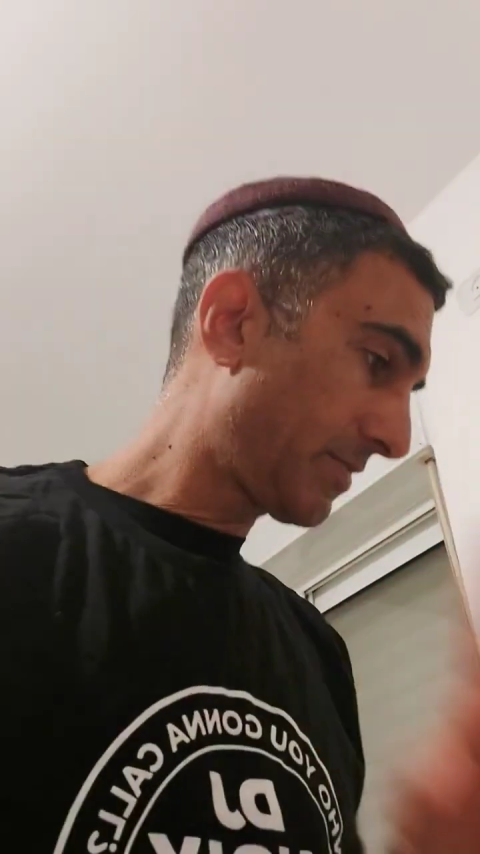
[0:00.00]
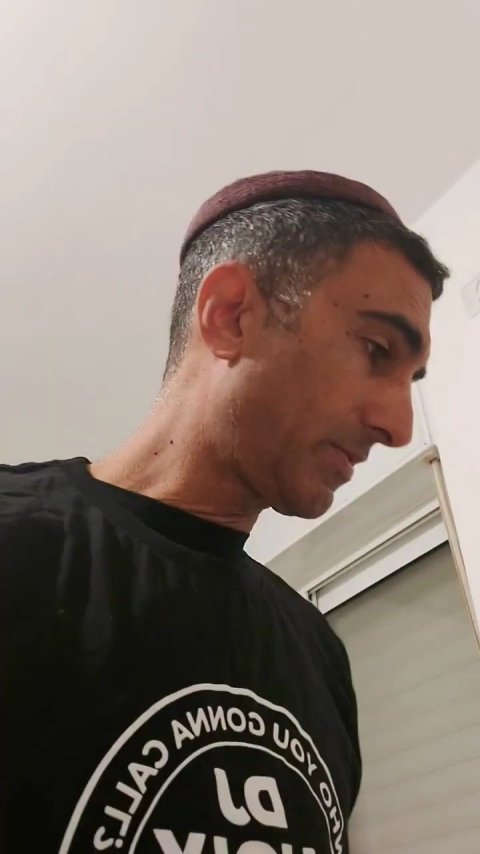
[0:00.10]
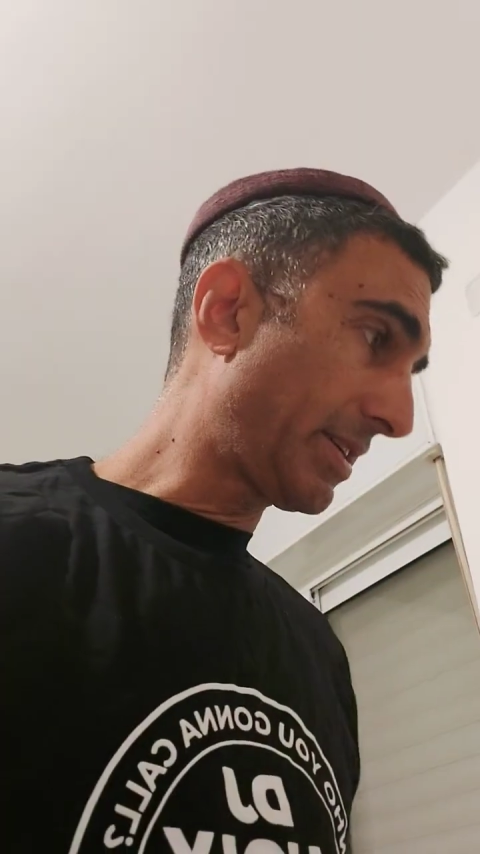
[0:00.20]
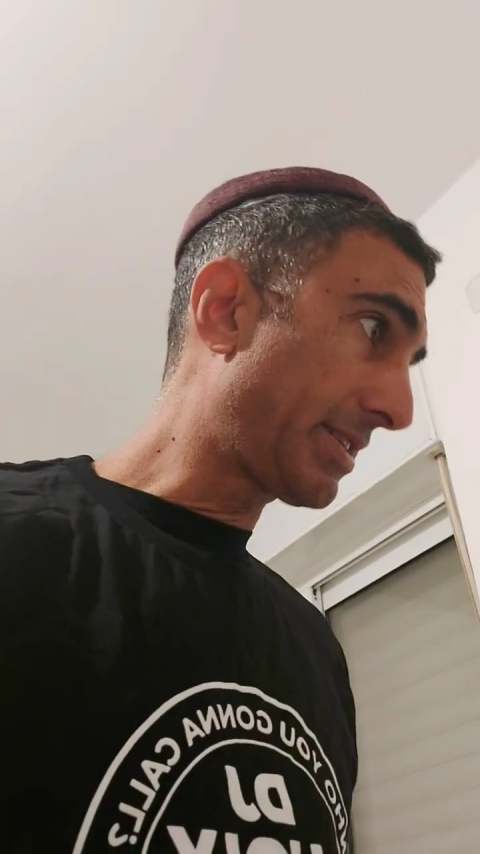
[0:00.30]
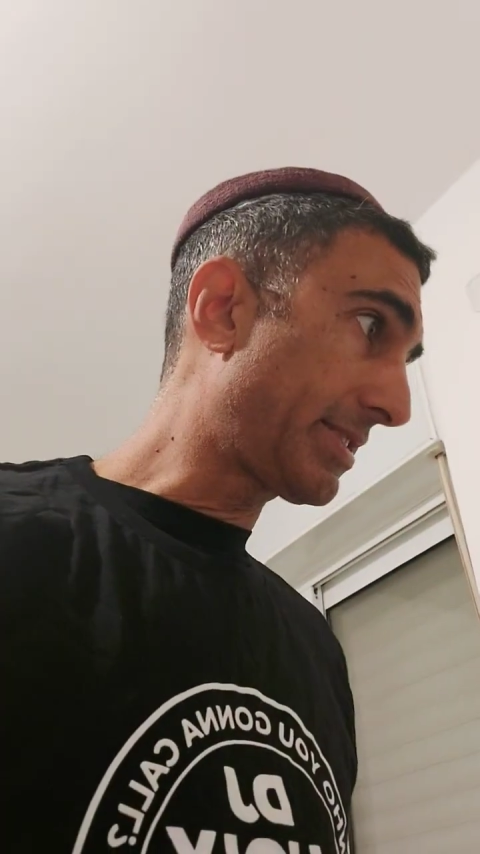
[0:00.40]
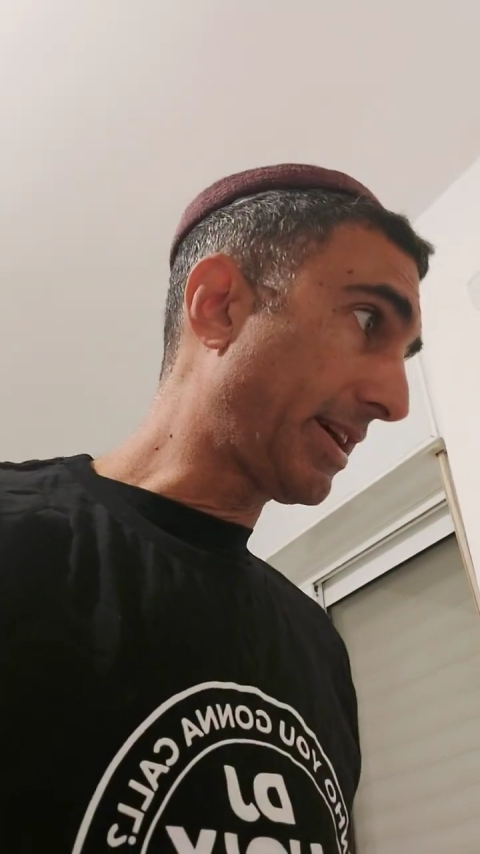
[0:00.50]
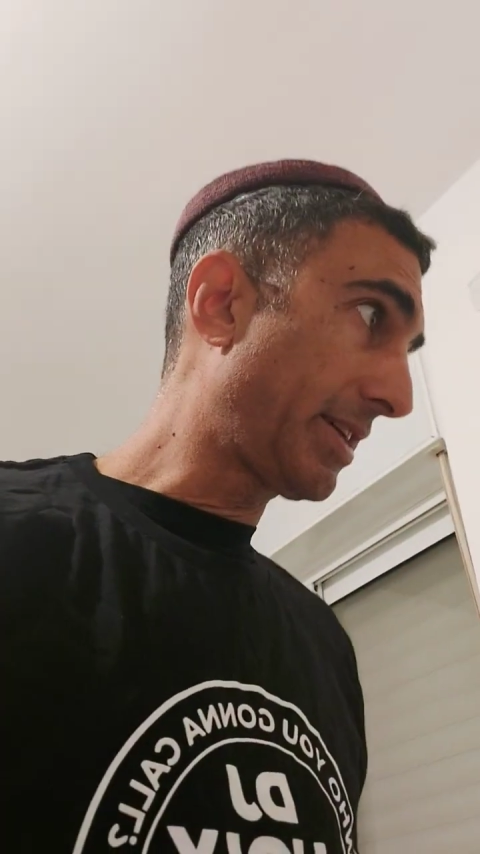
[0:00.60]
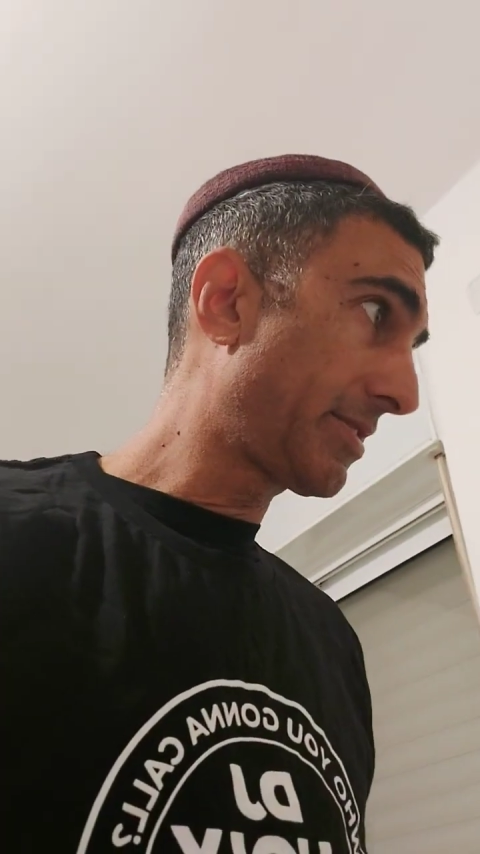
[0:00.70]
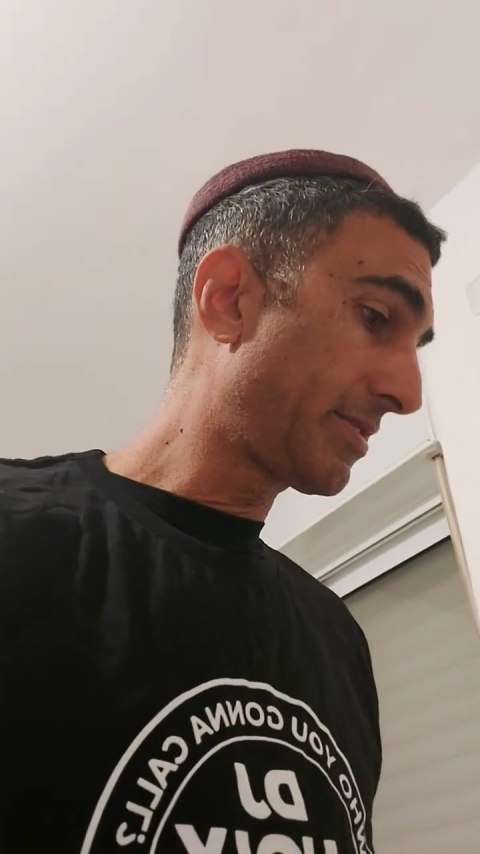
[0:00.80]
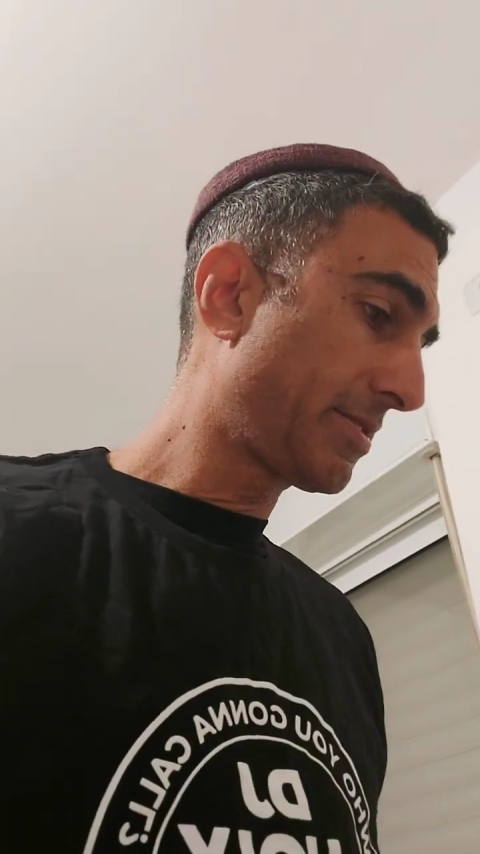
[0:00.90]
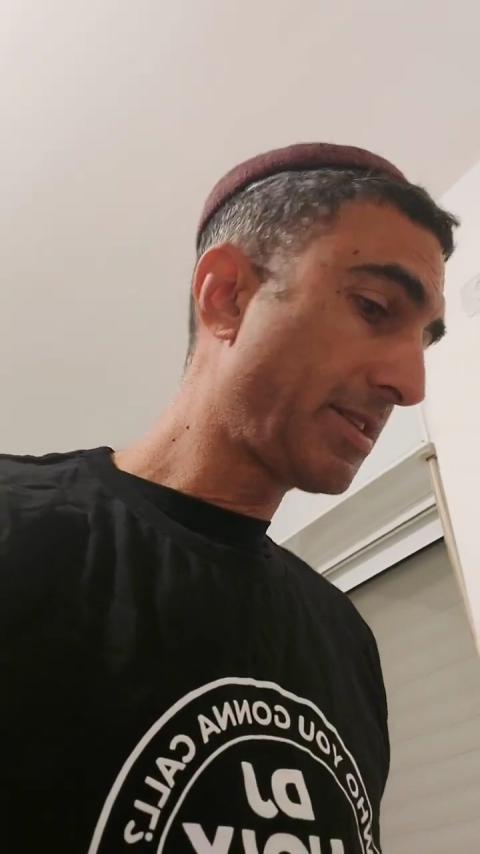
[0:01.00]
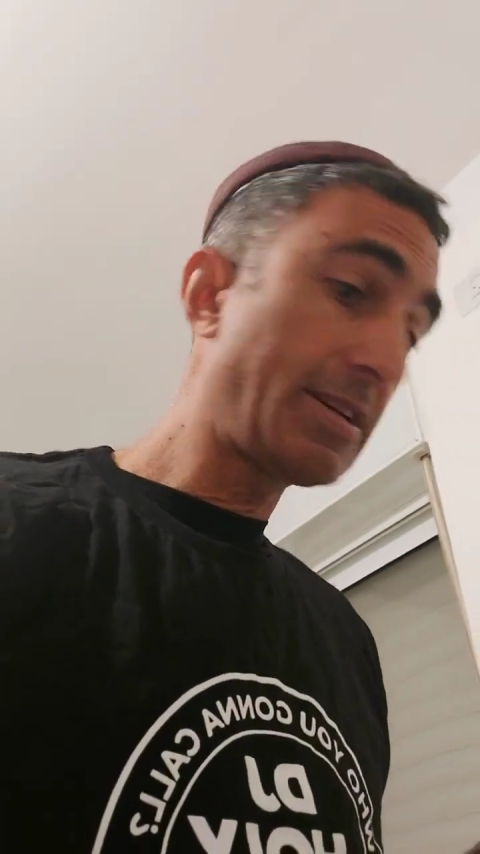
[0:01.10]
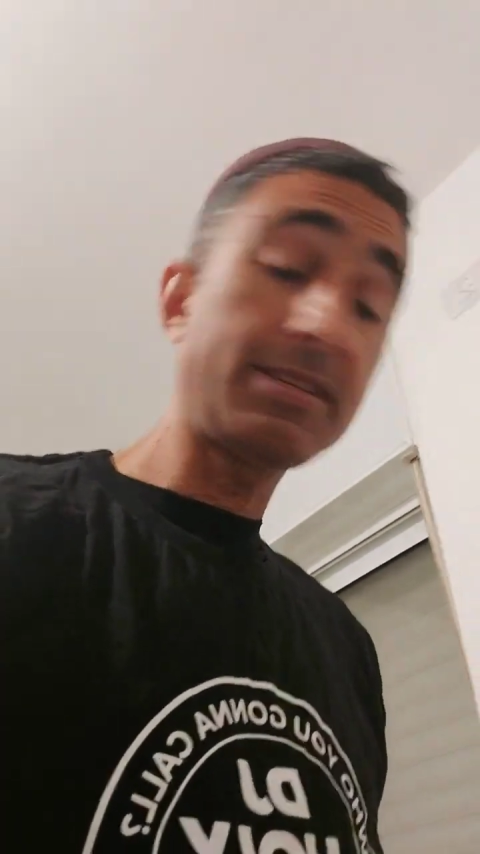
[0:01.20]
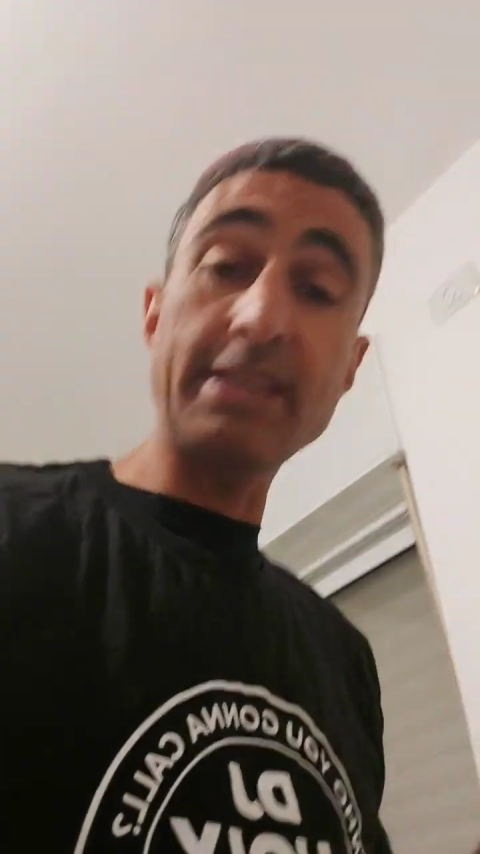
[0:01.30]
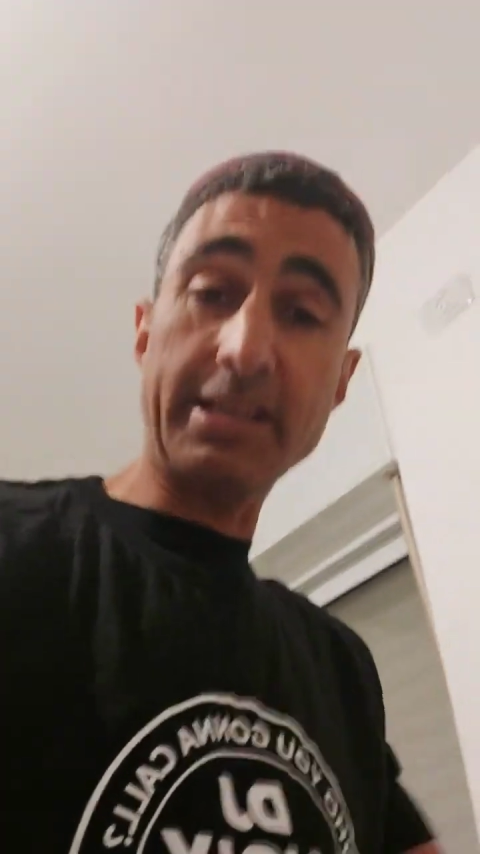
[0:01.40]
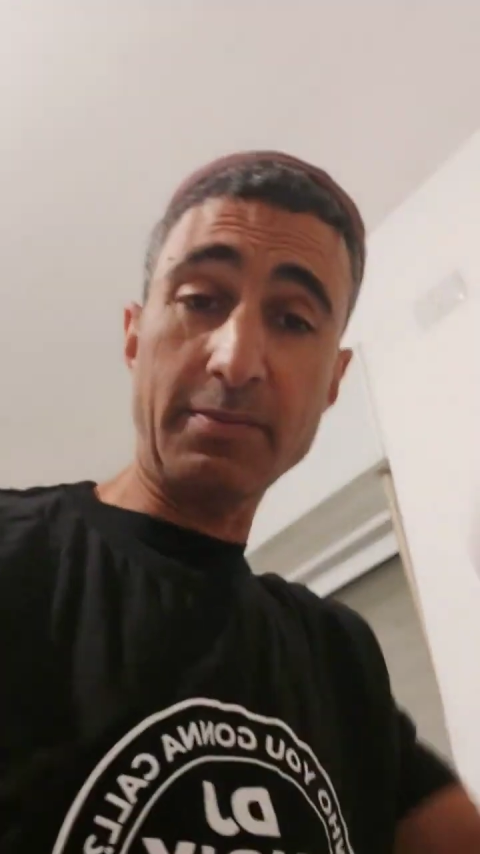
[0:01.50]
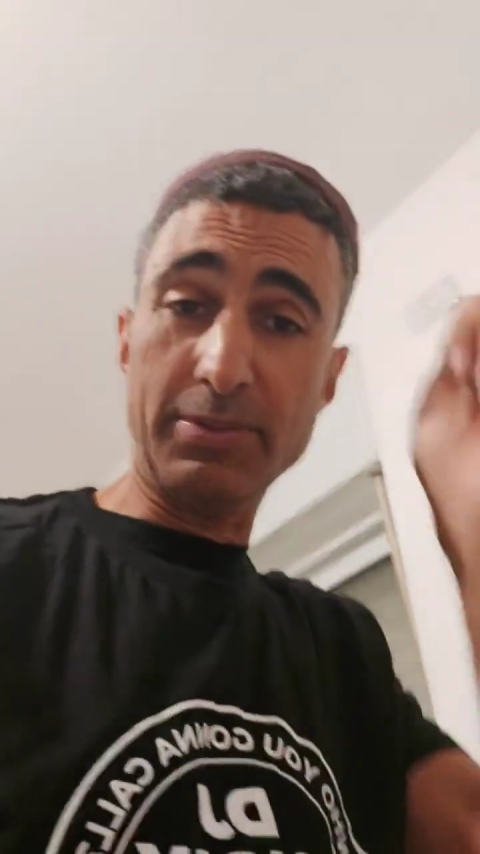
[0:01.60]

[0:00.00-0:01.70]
What did I say? Second